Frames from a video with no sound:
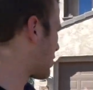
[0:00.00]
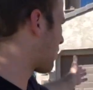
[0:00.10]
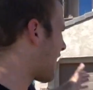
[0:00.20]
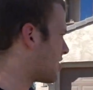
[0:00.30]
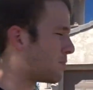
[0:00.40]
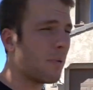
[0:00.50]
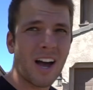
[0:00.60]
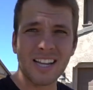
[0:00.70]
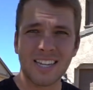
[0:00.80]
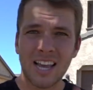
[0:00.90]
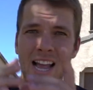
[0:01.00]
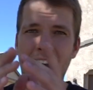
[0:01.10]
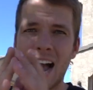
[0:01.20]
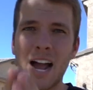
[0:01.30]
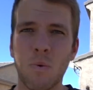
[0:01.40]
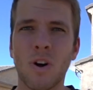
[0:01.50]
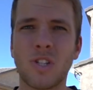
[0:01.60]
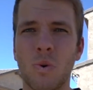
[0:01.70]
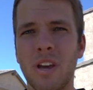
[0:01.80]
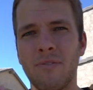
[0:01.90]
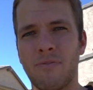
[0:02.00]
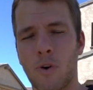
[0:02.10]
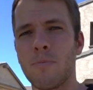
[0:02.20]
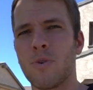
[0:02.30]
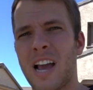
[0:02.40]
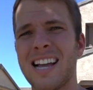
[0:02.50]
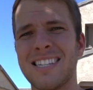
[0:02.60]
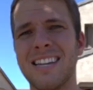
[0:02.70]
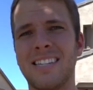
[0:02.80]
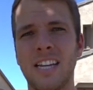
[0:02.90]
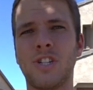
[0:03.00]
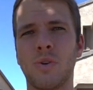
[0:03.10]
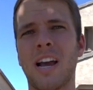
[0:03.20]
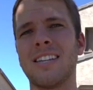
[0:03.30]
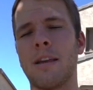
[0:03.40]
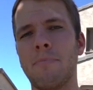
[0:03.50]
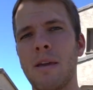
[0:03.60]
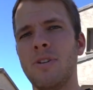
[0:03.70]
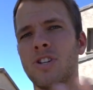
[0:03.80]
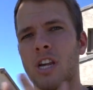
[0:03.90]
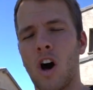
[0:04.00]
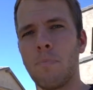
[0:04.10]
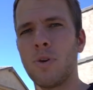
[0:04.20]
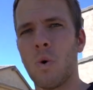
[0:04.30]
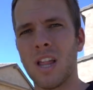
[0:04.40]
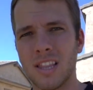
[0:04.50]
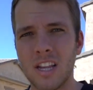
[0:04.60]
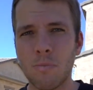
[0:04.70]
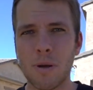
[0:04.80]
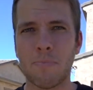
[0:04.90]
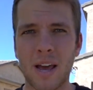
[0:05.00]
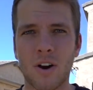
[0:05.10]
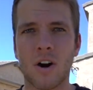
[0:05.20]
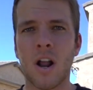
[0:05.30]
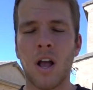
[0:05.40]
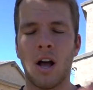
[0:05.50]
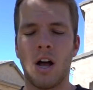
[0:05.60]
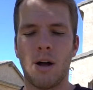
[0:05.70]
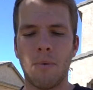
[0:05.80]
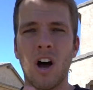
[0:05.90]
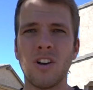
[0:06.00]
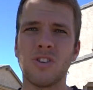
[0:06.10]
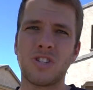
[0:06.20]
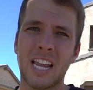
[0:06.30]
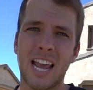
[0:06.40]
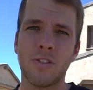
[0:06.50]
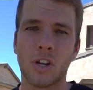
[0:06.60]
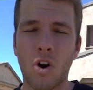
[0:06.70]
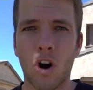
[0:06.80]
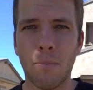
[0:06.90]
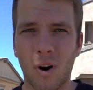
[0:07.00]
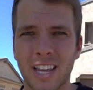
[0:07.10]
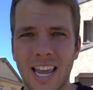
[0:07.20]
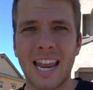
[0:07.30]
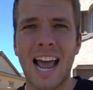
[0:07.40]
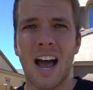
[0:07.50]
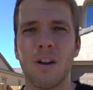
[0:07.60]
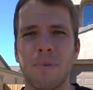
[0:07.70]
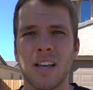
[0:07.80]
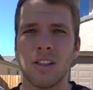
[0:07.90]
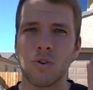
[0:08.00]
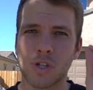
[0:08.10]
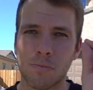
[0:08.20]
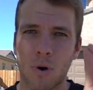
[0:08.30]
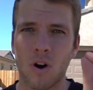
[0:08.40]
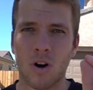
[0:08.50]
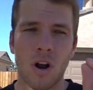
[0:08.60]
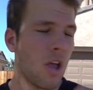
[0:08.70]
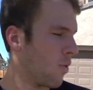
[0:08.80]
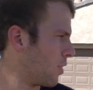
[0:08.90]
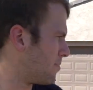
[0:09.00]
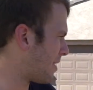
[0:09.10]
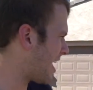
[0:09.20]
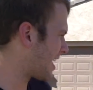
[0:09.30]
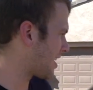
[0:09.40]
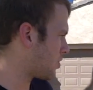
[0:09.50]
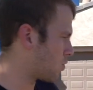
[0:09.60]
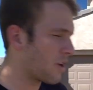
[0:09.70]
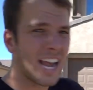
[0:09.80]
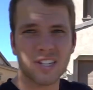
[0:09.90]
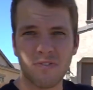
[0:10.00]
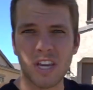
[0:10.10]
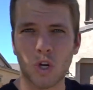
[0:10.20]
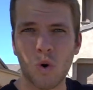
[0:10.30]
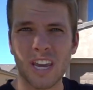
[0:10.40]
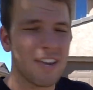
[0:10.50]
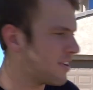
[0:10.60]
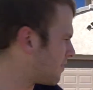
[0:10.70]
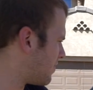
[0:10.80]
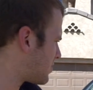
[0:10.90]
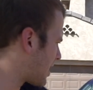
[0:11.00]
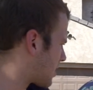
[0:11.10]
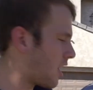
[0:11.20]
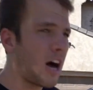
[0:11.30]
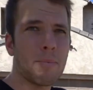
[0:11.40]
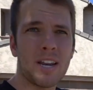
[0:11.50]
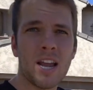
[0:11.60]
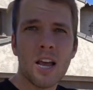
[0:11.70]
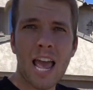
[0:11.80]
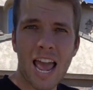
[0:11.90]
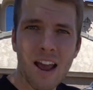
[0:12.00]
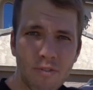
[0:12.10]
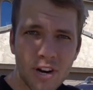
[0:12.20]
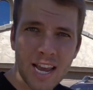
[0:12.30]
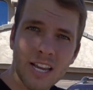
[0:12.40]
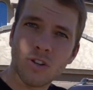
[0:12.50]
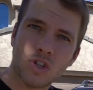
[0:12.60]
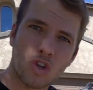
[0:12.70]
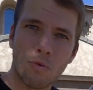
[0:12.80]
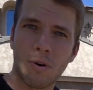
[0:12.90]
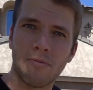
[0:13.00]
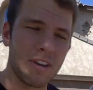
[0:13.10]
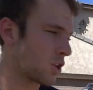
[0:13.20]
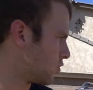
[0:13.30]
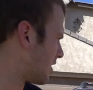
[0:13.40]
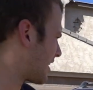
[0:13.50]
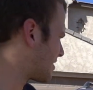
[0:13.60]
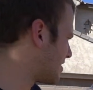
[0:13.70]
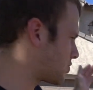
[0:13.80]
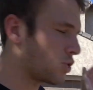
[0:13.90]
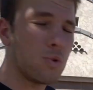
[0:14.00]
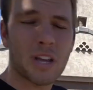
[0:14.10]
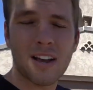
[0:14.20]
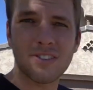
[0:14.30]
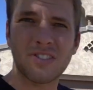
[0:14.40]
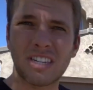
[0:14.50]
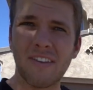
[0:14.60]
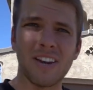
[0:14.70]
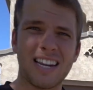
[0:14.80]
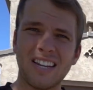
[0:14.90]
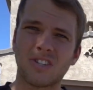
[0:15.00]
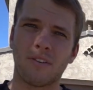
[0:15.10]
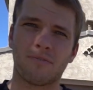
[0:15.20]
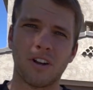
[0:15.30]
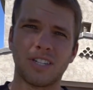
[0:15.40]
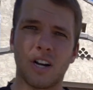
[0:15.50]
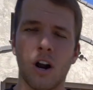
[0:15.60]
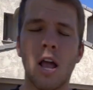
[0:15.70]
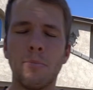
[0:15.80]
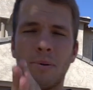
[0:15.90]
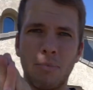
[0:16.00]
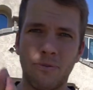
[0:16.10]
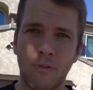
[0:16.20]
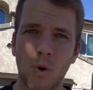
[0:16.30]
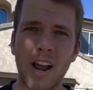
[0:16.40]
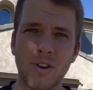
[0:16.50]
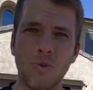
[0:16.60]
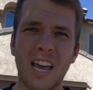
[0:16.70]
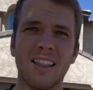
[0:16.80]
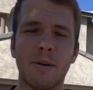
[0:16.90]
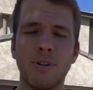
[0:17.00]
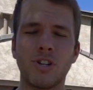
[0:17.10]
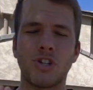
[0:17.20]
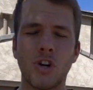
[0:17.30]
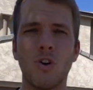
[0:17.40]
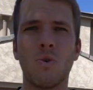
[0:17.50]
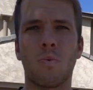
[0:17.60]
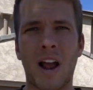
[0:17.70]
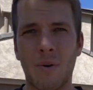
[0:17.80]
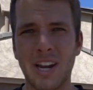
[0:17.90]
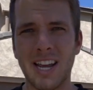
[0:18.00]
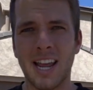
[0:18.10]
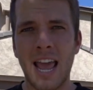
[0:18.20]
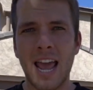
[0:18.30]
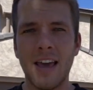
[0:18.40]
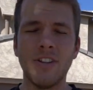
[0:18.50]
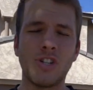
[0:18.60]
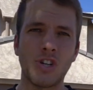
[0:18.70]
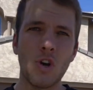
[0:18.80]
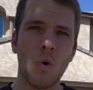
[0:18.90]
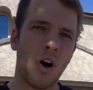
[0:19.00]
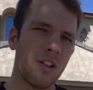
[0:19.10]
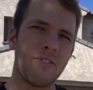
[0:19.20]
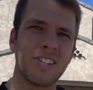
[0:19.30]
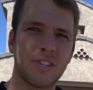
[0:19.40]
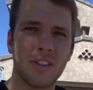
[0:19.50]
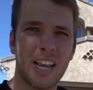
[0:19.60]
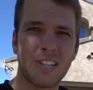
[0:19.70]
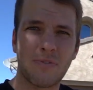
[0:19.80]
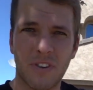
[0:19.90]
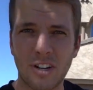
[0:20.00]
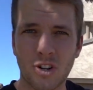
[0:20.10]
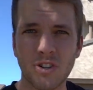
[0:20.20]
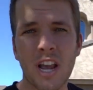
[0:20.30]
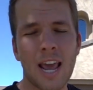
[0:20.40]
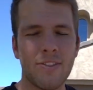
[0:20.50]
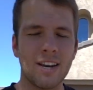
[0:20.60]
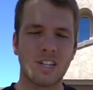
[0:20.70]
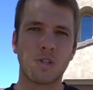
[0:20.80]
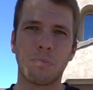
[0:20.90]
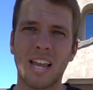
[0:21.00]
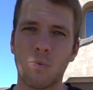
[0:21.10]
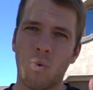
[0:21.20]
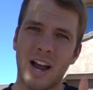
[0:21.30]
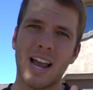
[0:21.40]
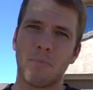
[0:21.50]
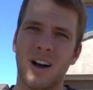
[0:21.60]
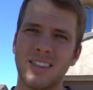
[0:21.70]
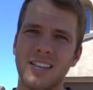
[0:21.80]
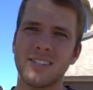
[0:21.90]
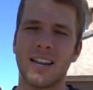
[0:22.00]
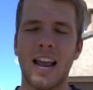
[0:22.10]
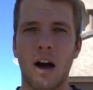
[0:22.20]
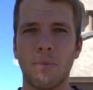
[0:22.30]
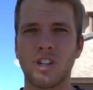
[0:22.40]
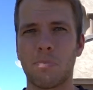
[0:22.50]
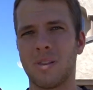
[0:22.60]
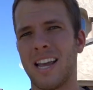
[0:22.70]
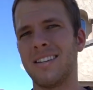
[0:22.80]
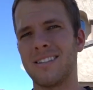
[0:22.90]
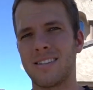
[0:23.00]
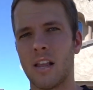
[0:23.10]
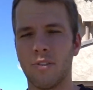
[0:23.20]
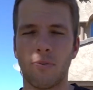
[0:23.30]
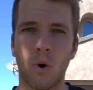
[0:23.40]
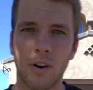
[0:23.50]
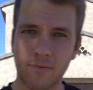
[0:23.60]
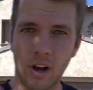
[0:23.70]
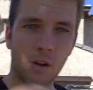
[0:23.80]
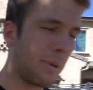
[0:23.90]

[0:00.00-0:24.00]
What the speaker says: the garage. But I want to inform you guys and teach you guys and maybe just help you a little bit better understand the car market and how to be a little smarter when buying your next vehicle, even if it's a common everyday consumer vehicle like this 2007 Nissan Frontier. But before I do that, let me just show you around it and then show you all of its features and then explain why I bought this and how much I plan to sell it for. Follow